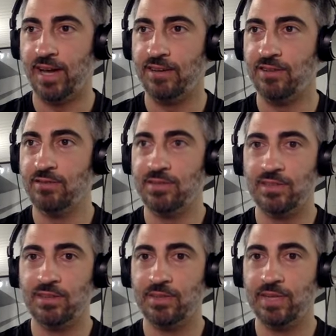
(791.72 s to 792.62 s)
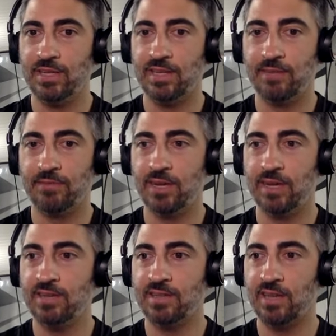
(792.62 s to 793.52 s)
knew it was going to be a tough
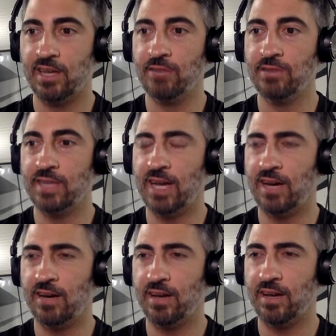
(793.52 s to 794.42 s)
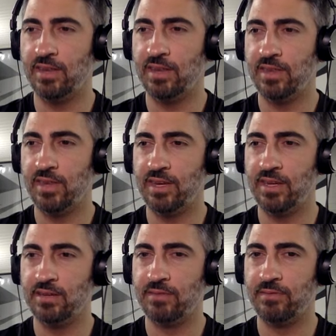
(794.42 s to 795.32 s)
race. Clay was dialed, I
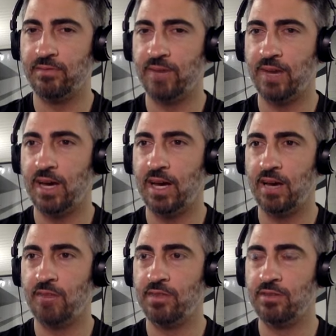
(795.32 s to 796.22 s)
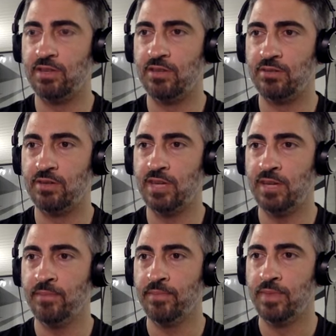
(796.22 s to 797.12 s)
think, a 5:33.